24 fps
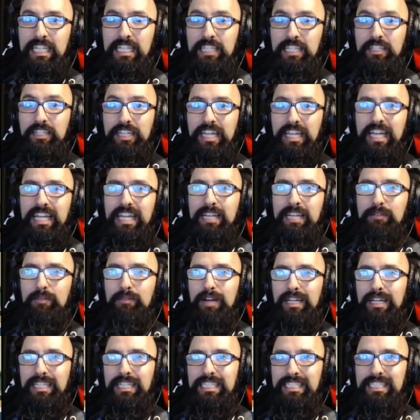And then you kick him
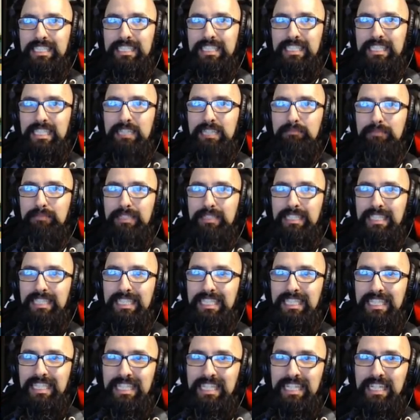while he's asleep.
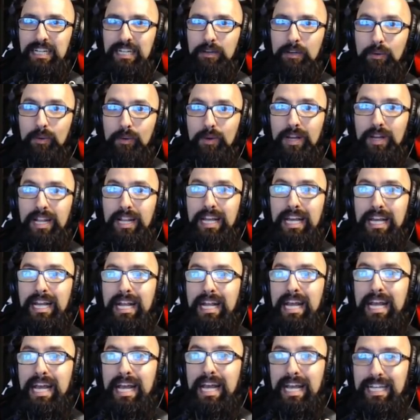What
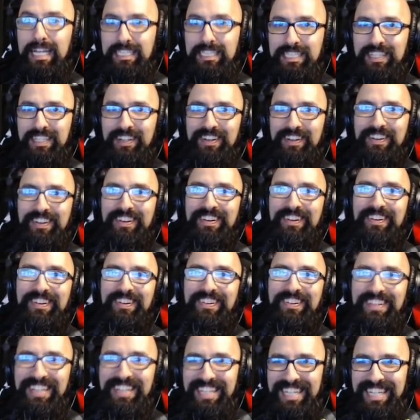an
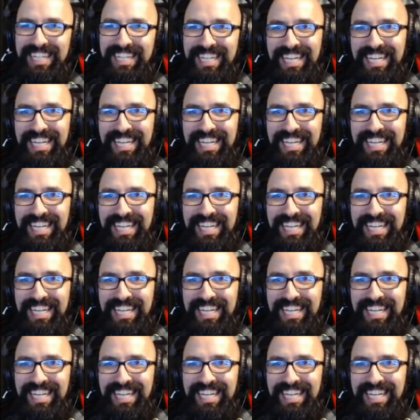asshole.